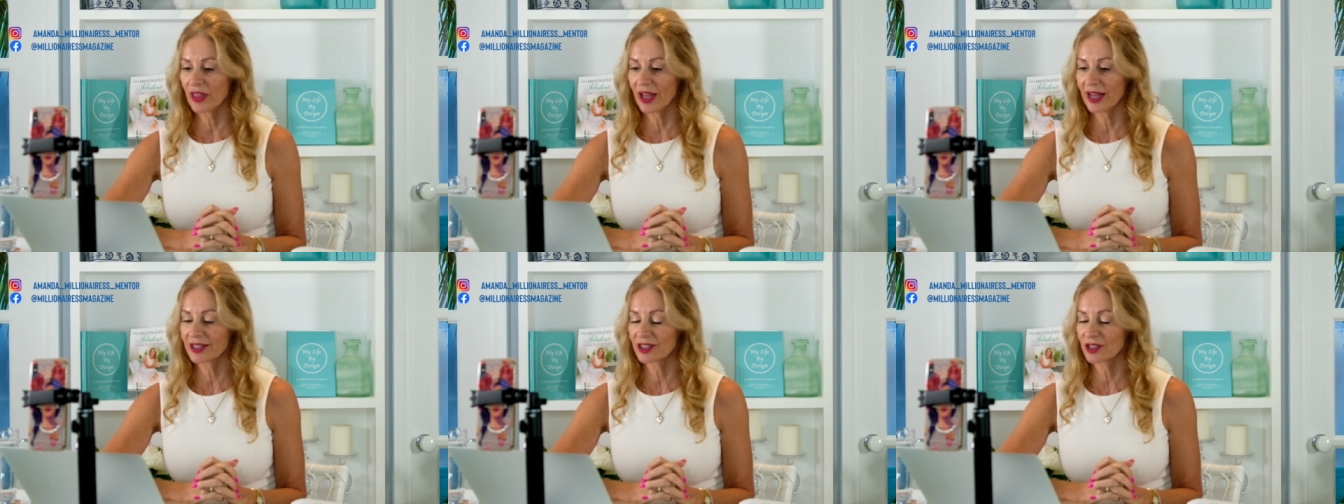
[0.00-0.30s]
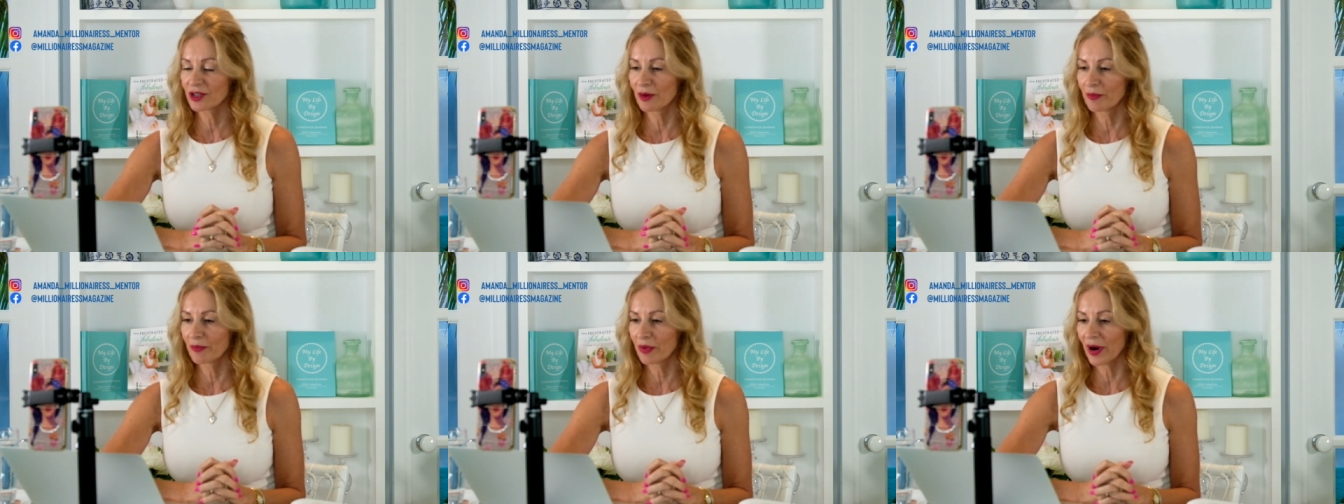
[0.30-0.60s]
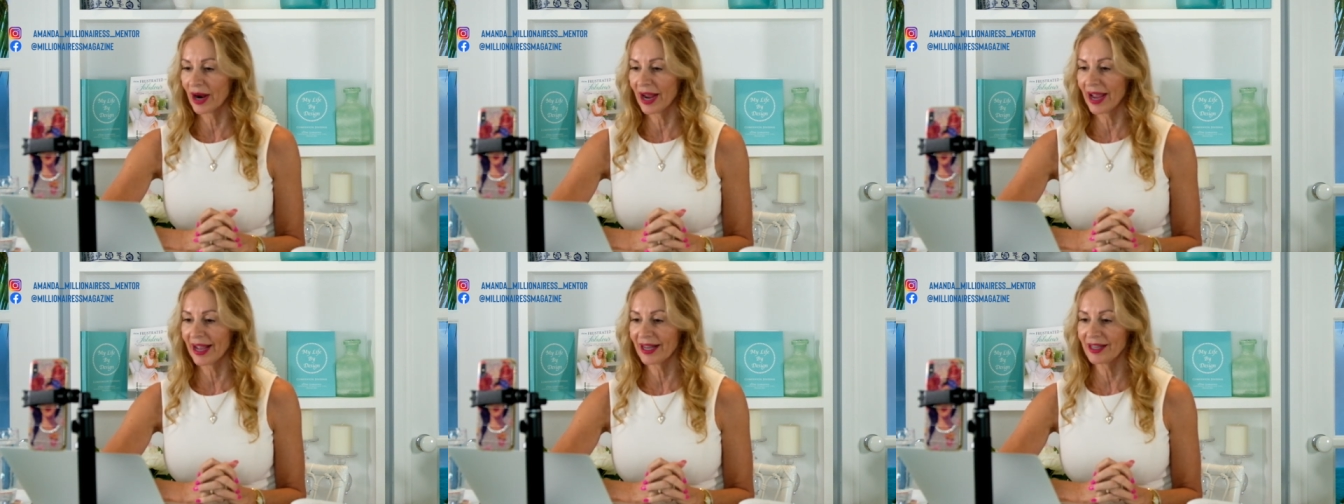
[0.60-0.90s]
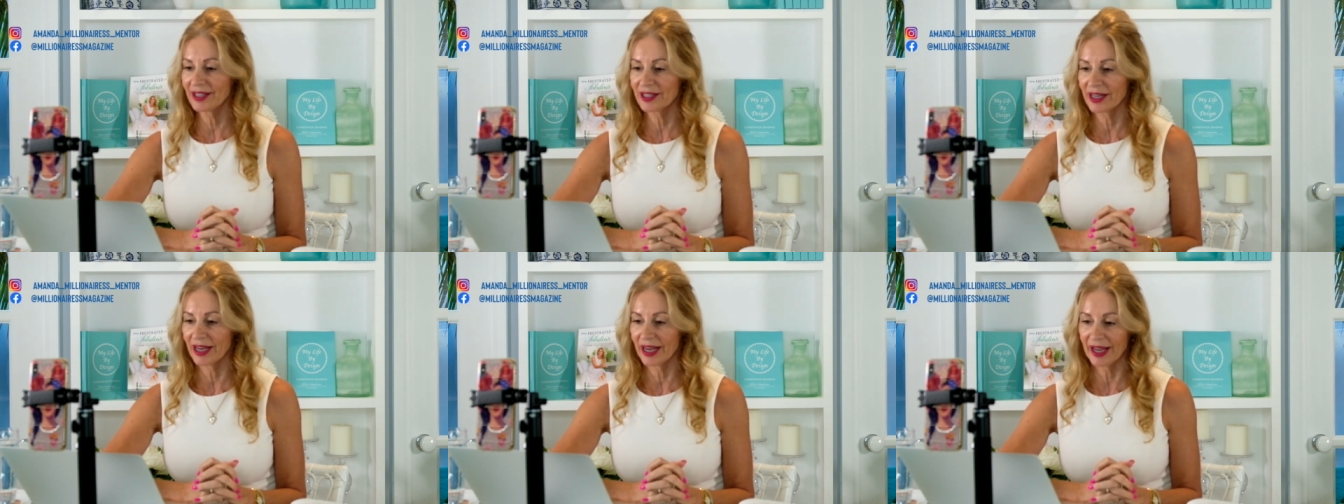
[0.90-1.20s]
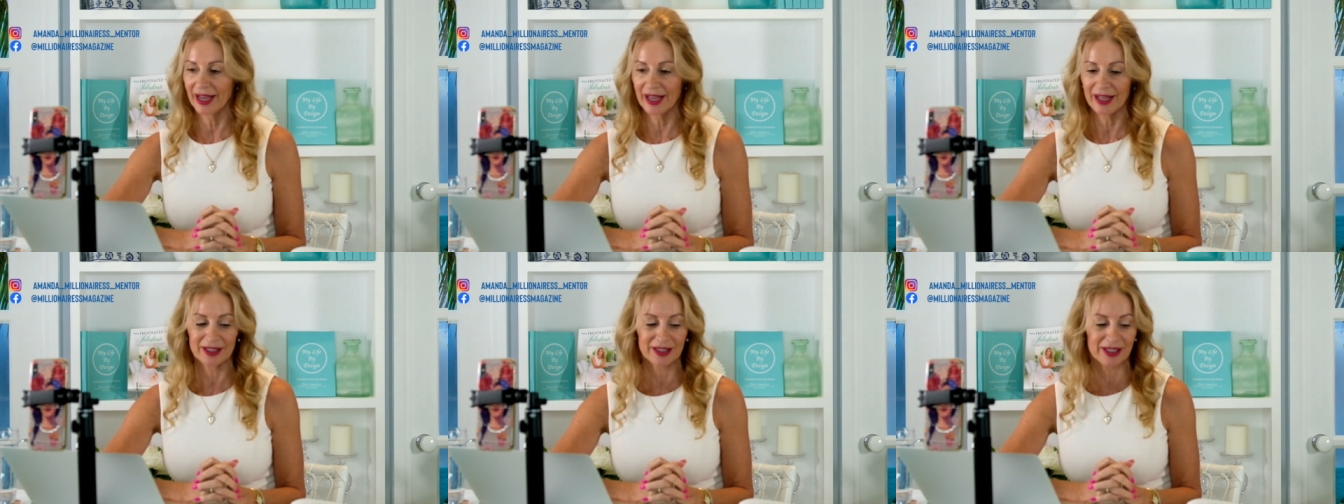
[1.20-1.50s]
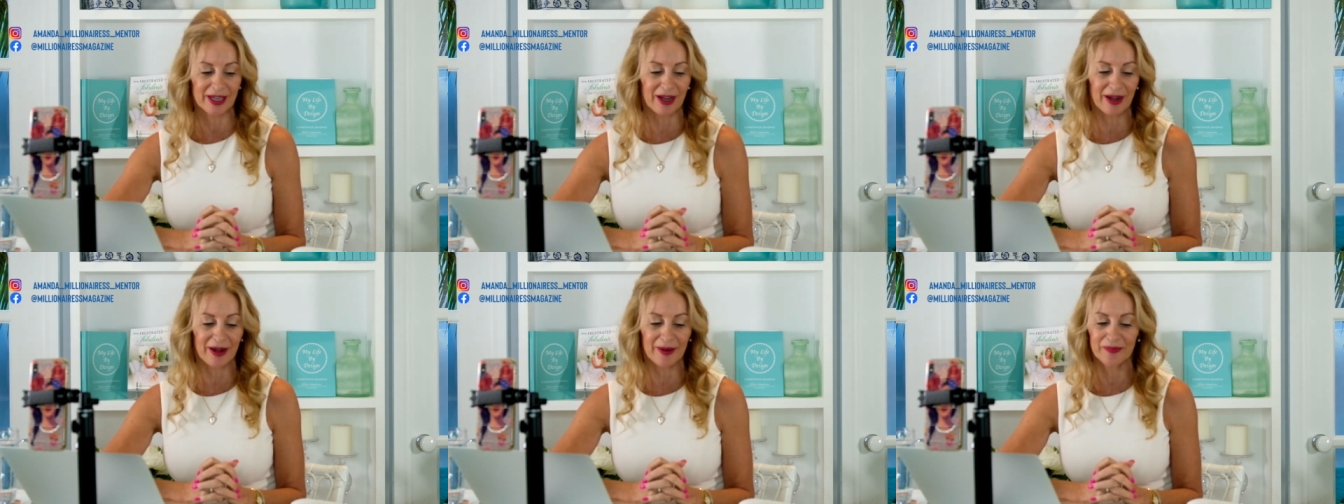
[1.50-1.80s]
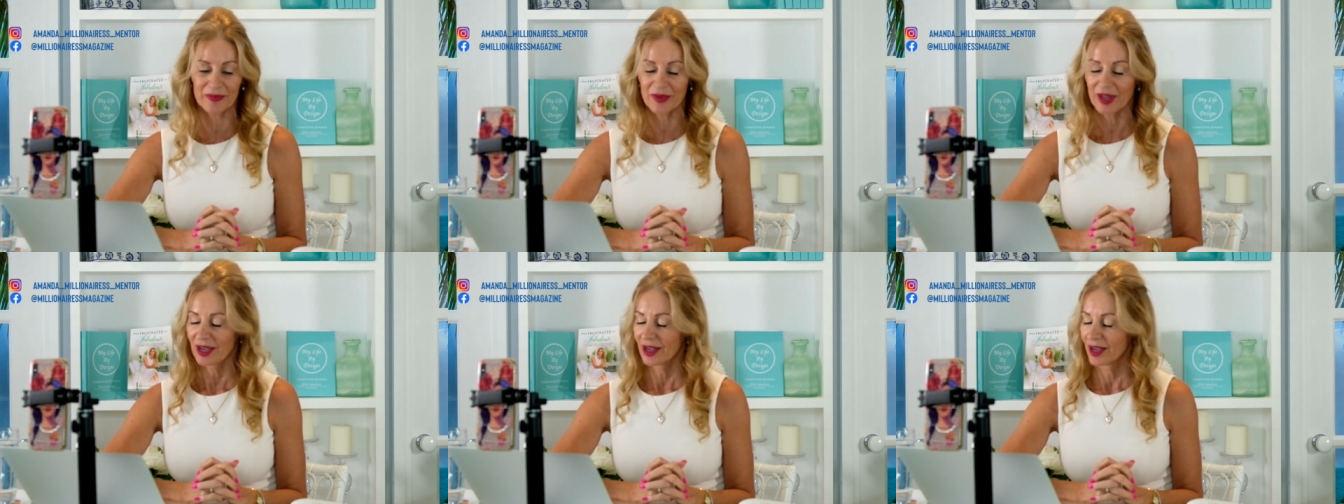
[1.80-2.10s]
That's her brand, and
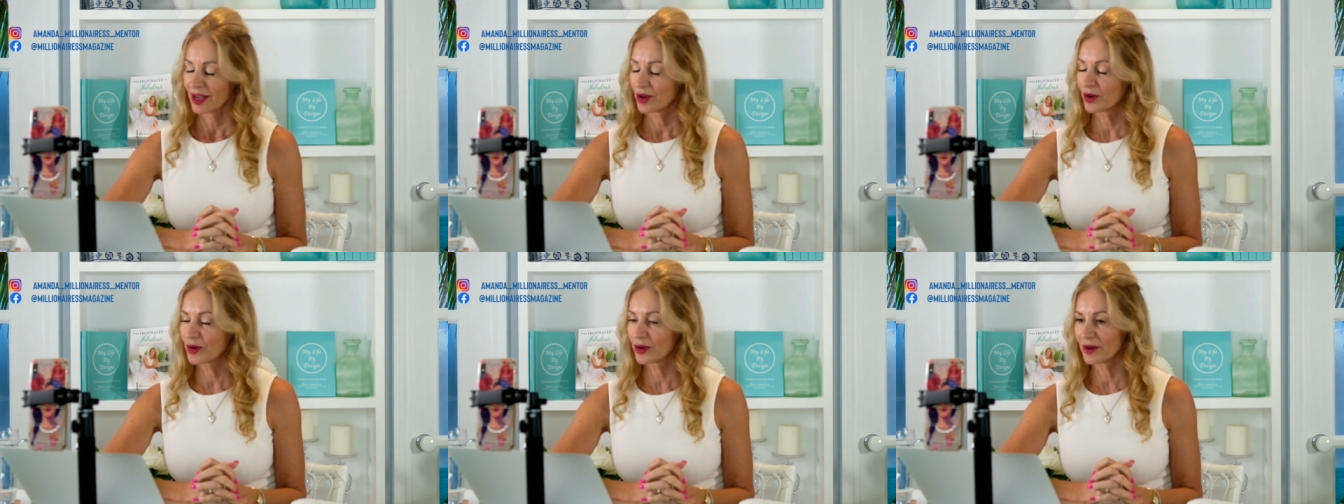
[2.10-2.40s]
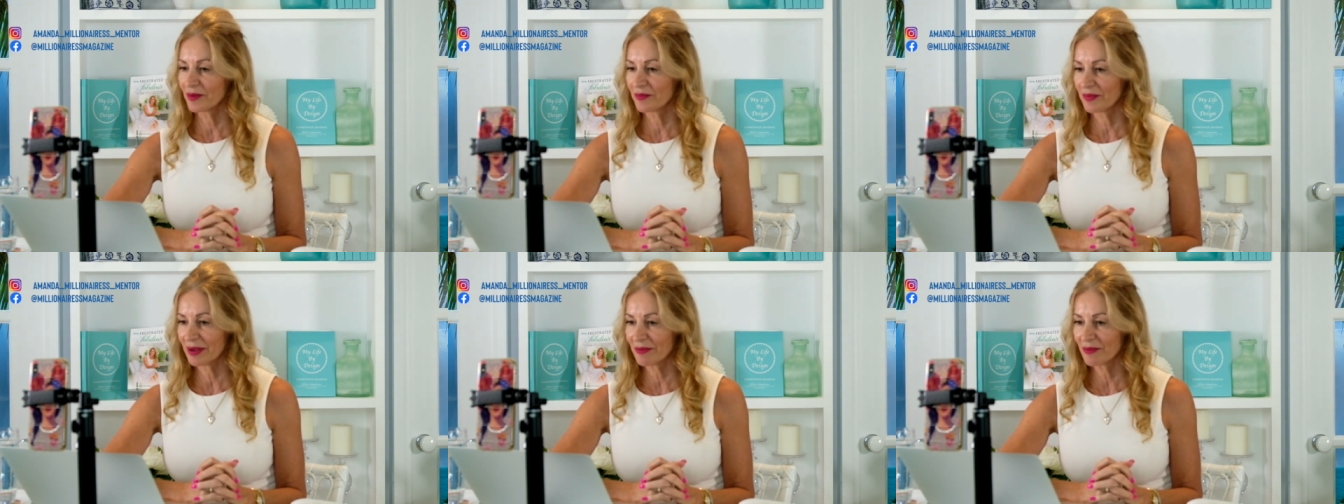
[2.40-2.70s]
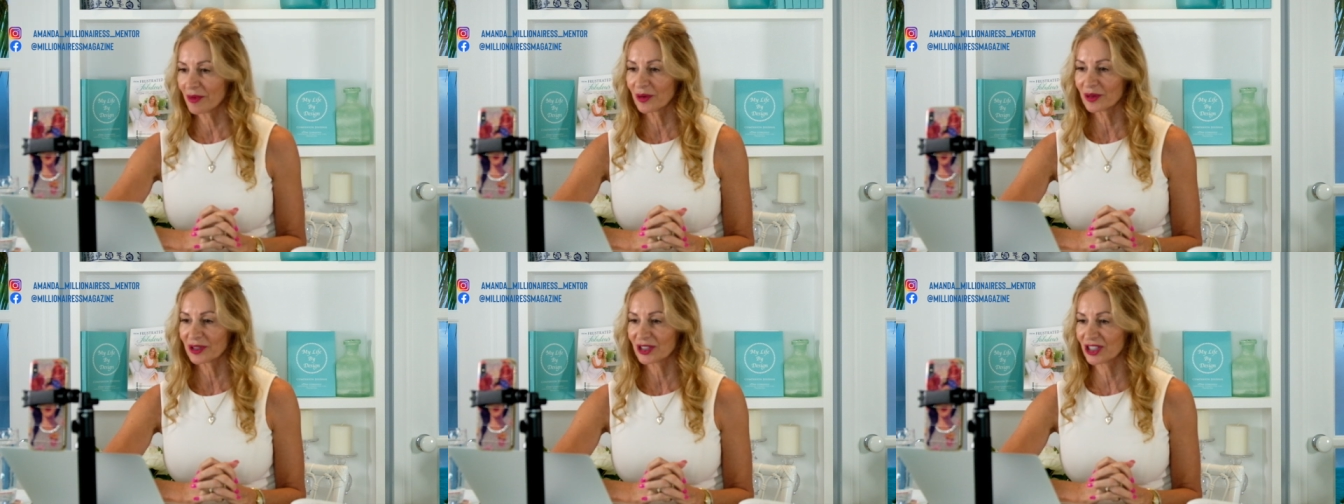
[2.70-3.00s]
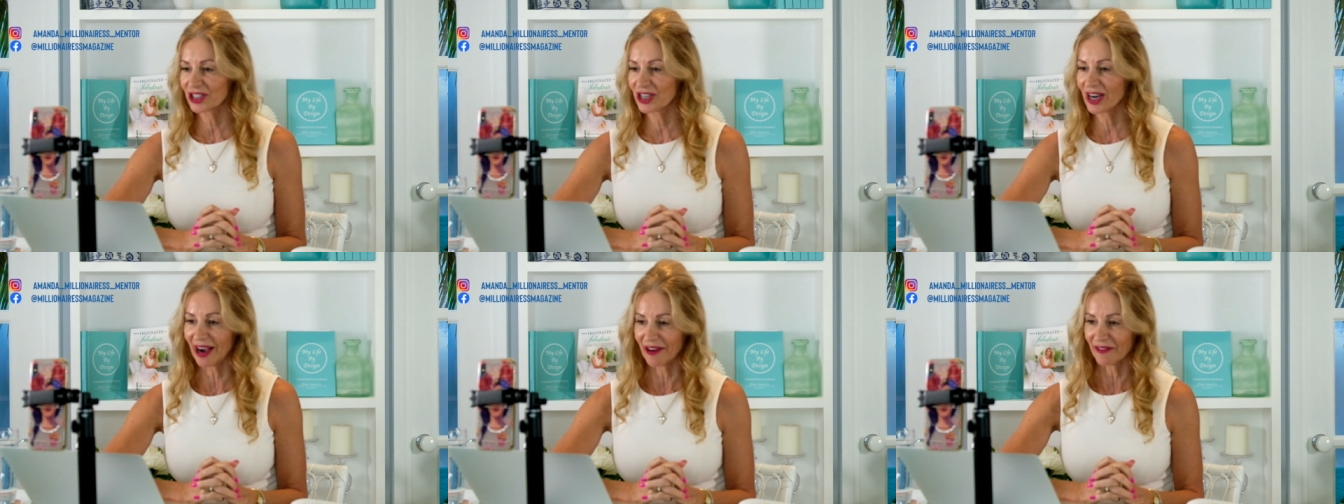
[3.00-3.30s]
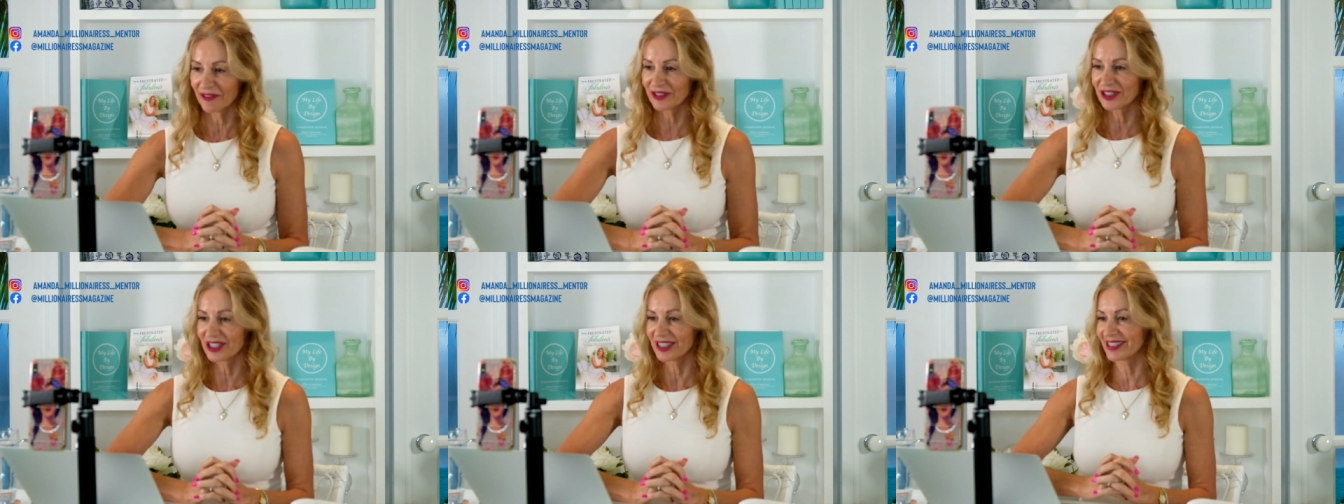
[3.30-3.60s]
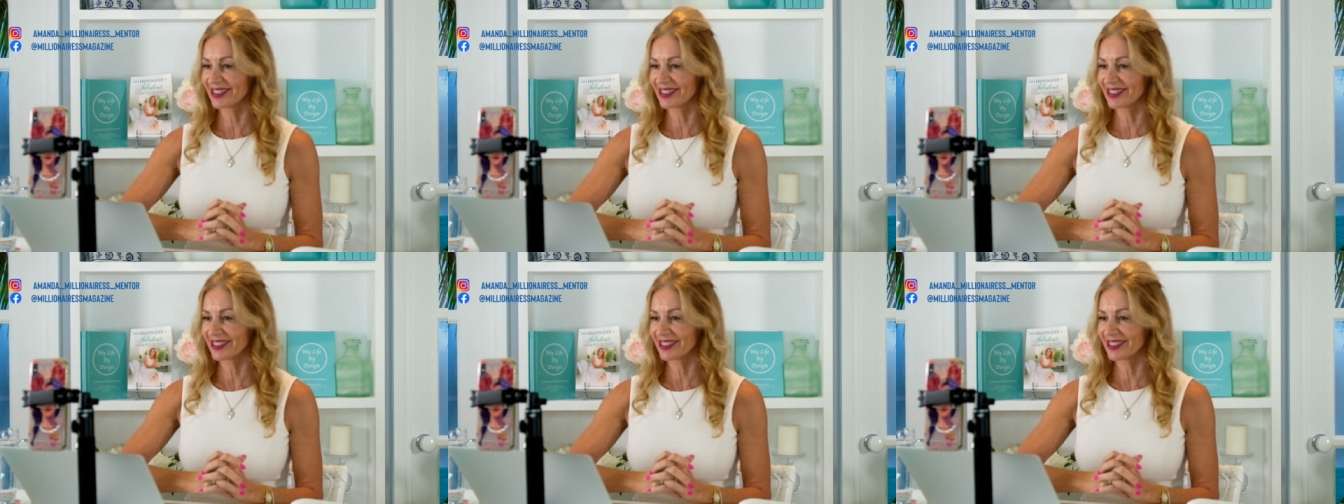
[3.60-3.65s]
um, couldn't be more chuffed.